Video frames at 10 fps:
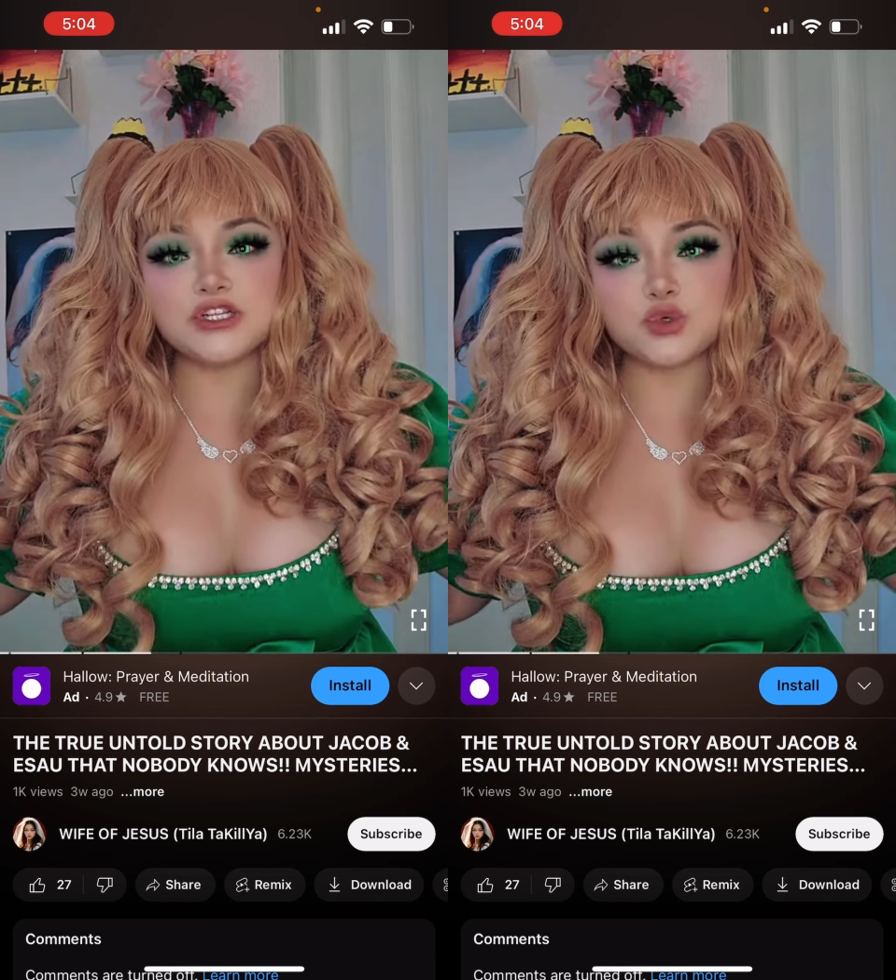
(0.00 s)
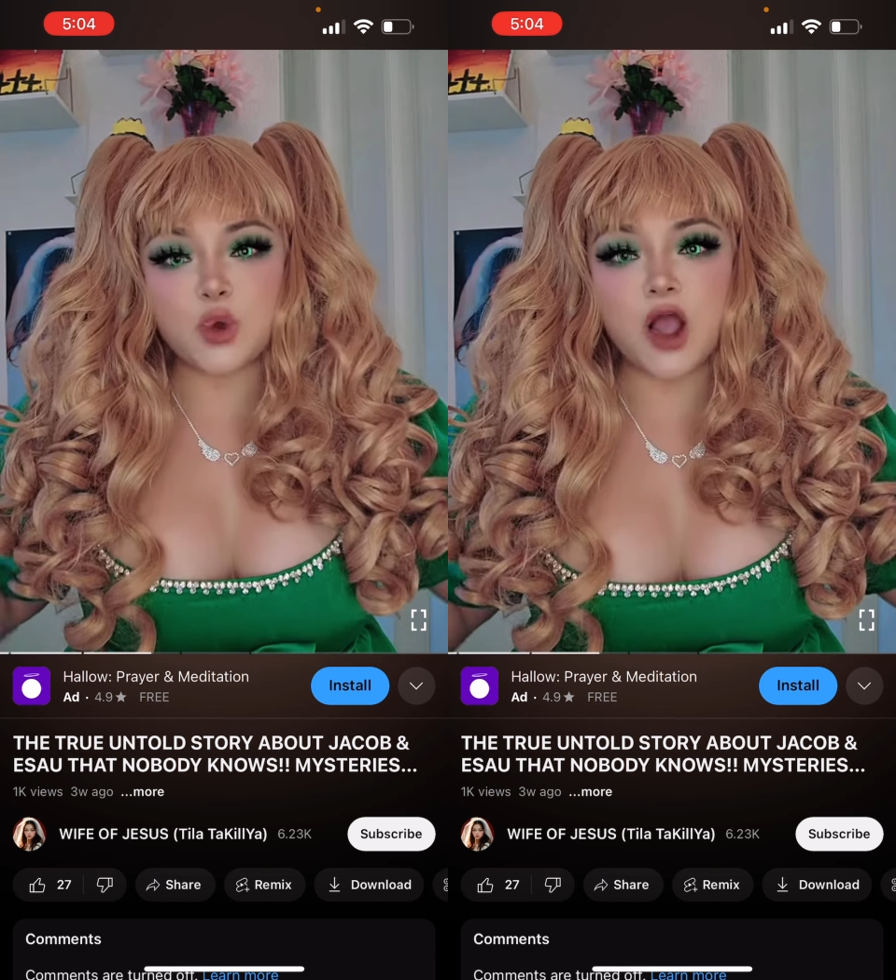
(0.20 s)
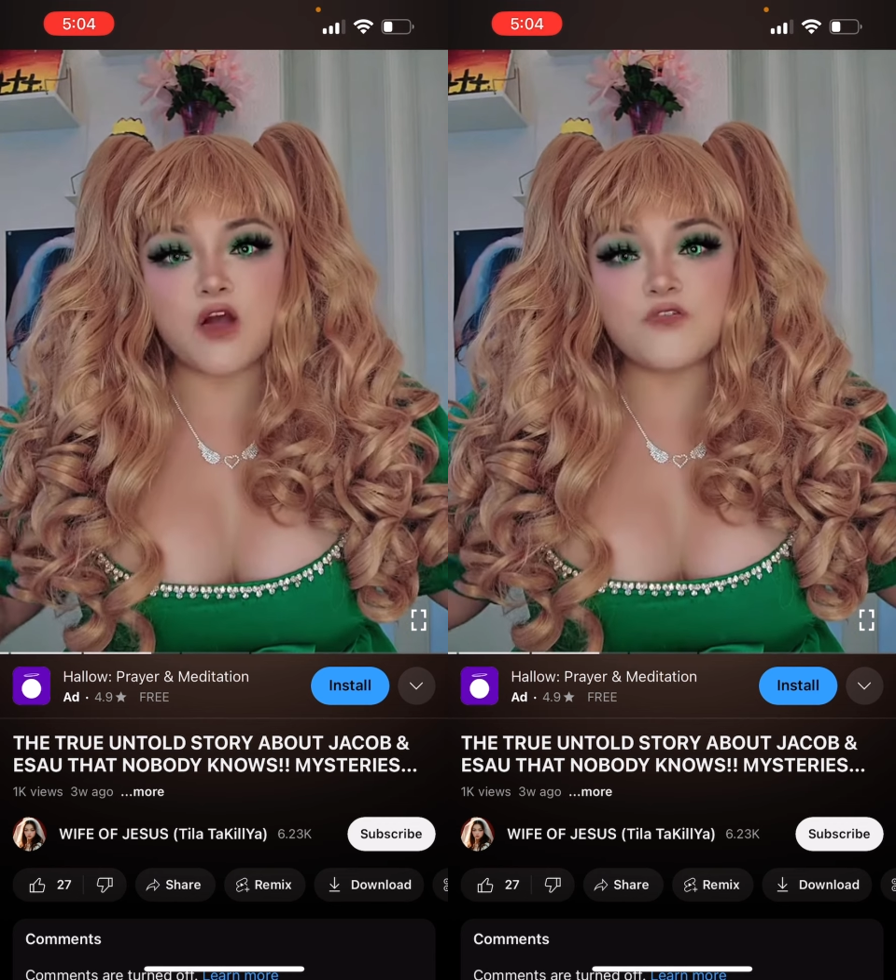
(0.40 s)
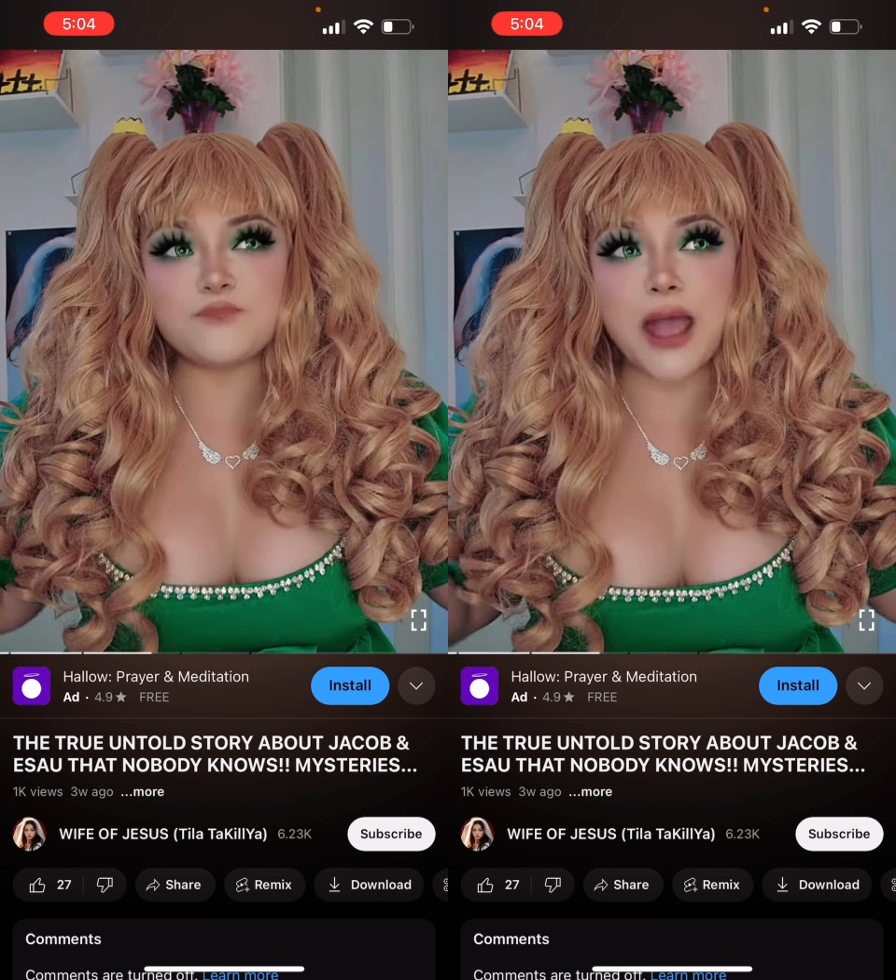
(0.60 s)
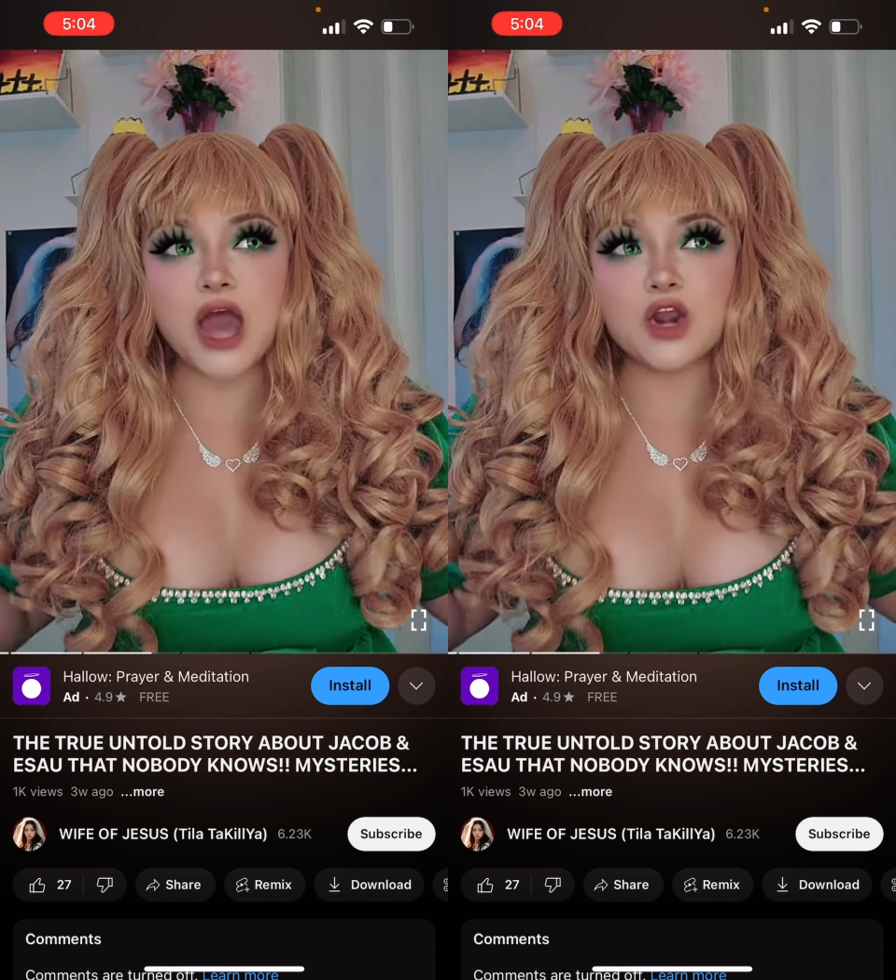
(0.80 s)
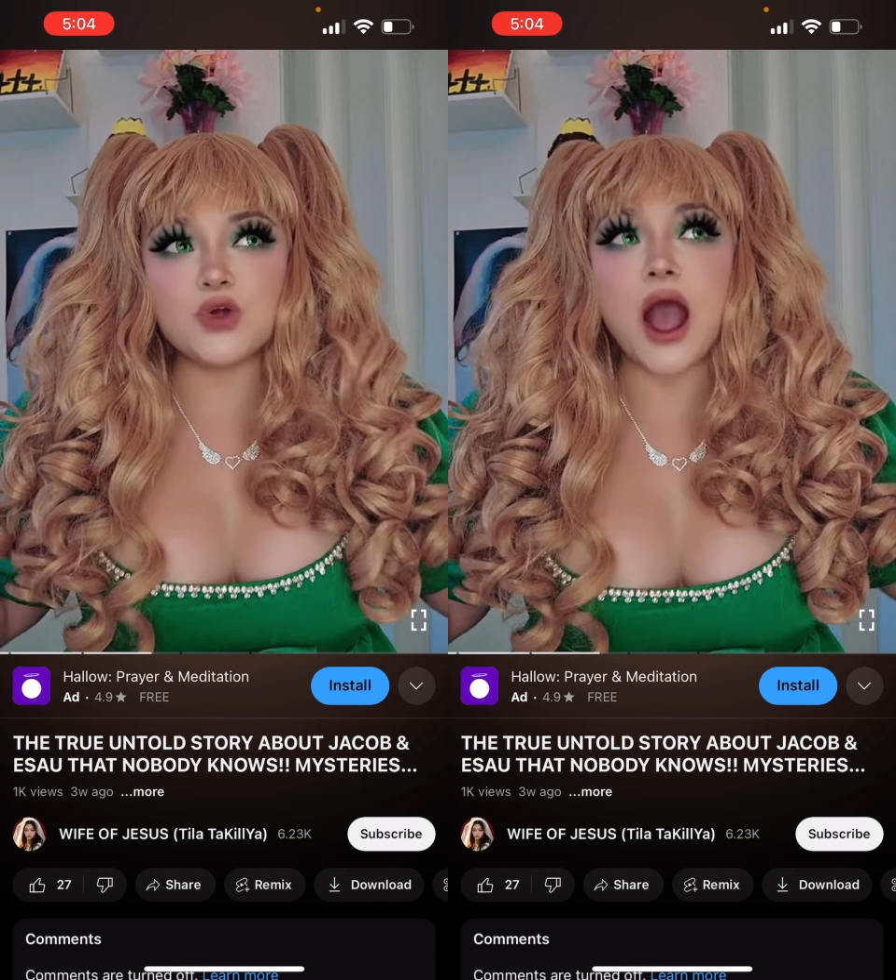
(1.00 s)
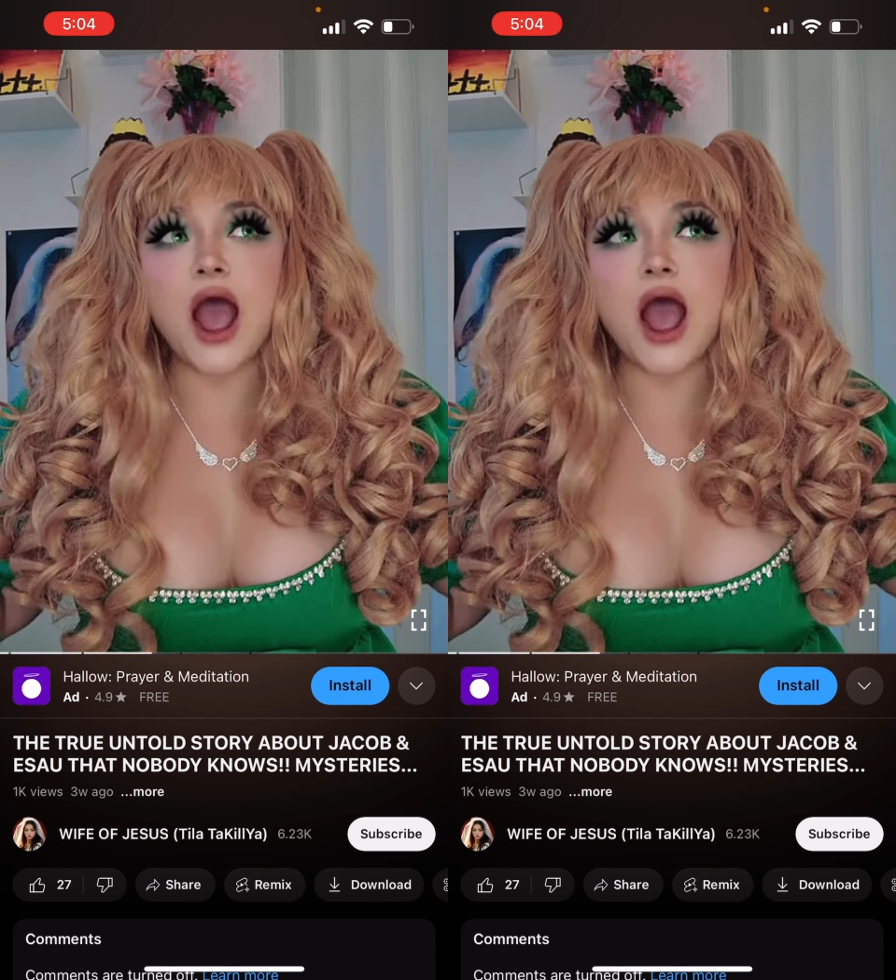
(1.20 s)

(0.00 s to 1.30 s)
12 battle.